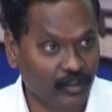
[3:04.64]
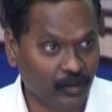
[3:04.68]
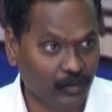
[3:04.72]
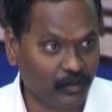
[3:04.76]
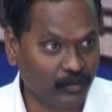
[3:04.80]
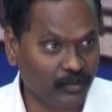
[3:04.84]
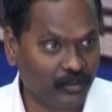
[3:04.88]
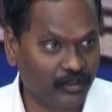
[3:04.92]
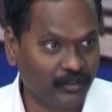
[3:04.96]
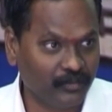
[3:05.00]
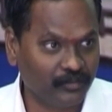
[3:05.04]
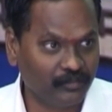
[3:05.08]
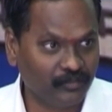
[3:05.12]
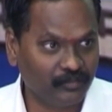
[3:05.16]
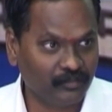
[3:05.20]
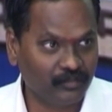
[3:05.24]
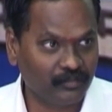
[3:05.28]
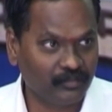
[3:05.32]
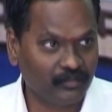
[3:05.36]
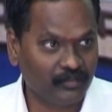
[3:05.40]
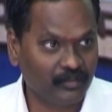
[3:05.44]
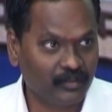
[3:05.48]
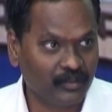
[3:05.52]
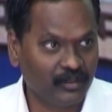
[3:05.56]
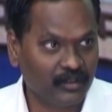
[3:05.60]
drought
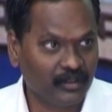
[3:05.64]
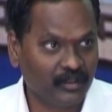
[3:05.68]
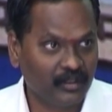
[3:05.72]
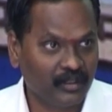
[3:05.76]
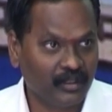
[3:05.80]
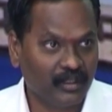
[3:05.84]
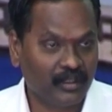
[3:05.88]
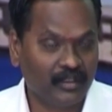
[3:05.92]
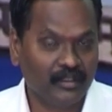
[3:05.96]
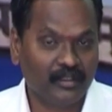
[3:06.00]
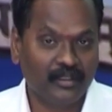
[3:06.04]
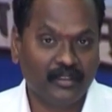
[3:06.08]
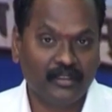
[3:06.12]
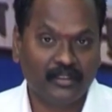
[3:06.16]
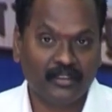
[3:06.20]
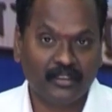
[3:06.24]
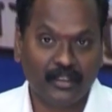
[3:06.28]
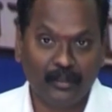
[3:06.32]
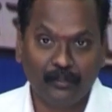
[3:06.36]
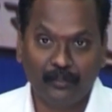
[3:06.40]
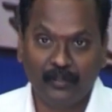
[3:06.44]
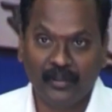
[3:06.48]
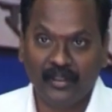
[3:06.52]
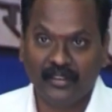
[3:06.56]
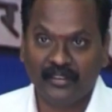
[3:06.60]
and in
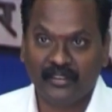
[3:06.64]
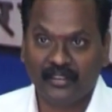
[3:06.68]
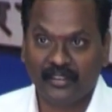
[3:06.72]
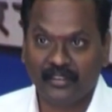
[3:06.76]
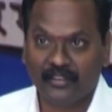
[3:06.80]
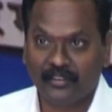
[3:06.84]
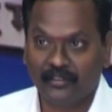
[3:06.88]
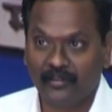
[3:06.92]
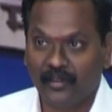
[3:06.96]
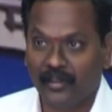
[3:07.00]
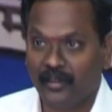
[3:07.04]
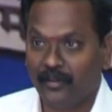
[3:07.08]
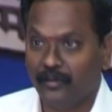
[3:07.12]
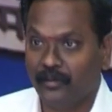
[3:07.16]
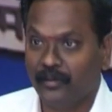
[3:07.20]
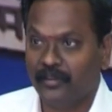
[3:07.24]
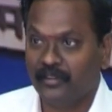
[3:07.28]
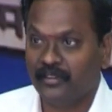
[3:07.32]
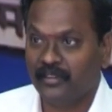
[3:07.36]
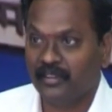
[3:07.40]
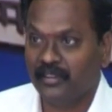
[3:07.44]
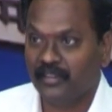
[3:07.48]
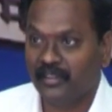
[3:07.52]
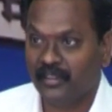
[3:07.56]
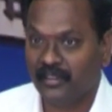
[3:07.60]
some places where we
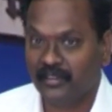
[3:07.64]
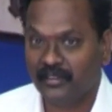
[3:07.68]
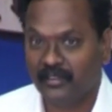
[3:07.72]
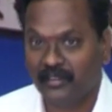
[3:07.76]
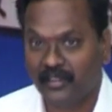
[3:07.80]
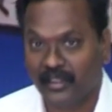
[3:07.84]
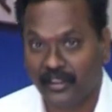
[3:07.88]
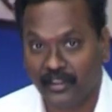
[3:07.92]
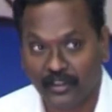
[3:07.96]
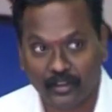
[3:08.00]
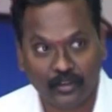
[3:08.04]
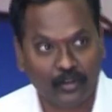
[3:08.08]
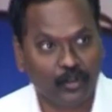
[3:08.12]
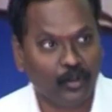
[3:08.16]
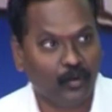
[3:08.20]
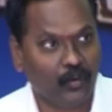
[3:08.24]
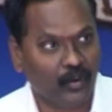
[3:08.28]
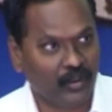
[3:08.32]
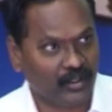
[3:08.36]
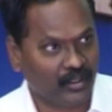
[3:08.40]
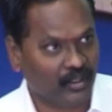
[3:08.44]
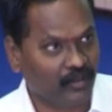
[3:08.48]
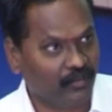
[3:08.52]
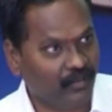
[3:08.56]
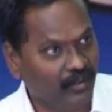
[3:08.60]
see that there is no
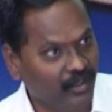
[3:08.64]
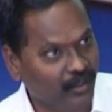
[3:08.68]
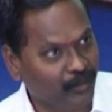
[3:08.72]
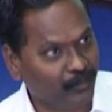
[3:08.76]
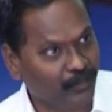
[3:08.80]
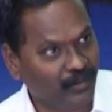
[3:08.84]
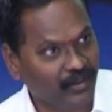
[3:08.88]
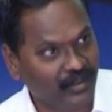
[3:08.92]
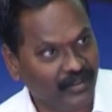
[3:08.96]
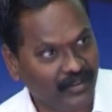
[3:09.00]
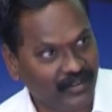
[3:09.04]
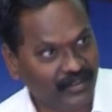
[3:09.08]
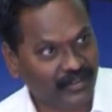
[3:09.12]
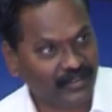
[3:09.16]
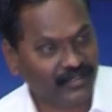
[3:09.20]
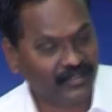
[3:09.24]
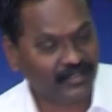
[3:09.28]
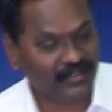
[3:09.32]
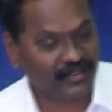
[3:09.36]
water availability